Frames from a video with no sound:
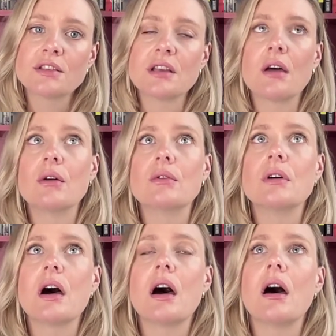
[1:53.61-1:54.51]
So
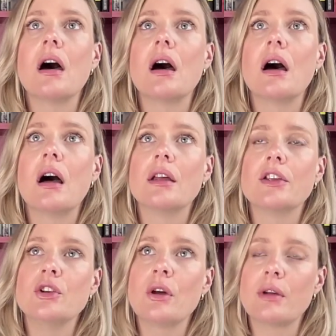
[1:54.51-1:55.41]
her,
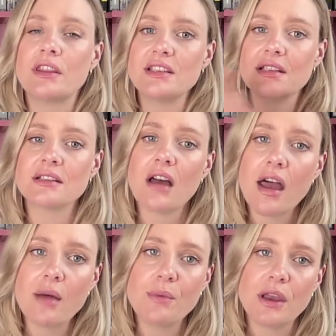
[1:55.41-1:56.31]
you know, and this
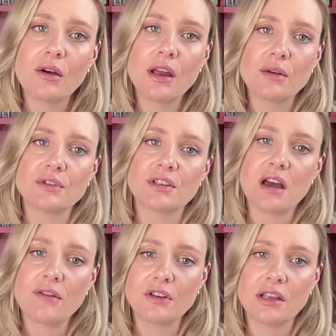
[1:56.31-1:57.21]
entire period was
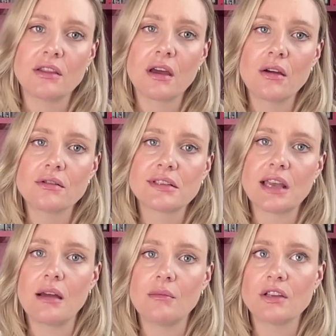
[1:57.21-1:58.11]
covered in those,
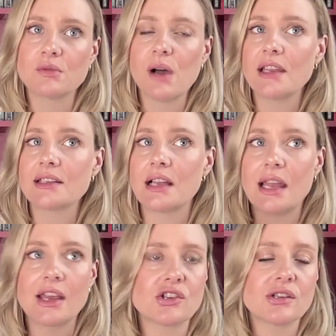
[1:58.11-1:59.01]
as well as
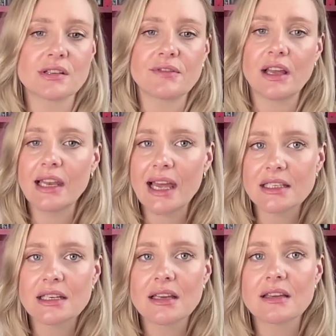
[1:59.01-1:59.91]
collections of her
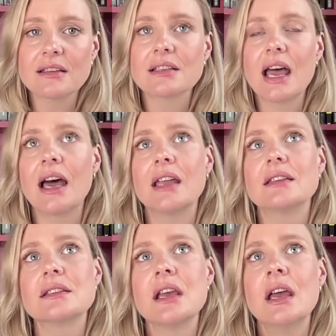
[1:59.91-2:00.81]
letters.
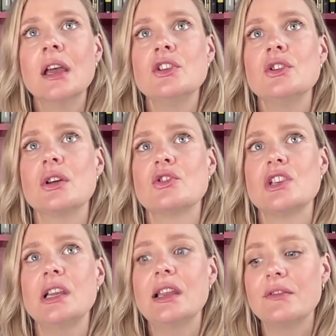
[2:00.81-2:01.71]
And, you know,
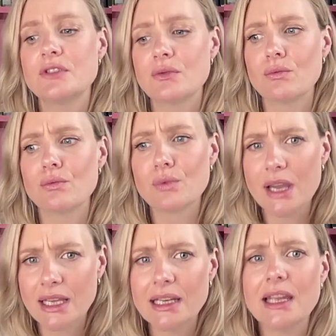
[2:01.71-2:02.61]
she lived a
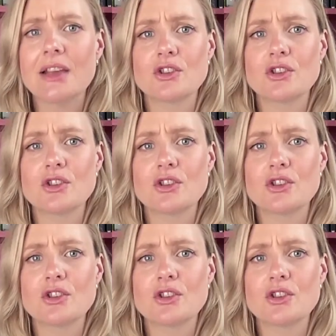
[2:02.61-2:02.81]
really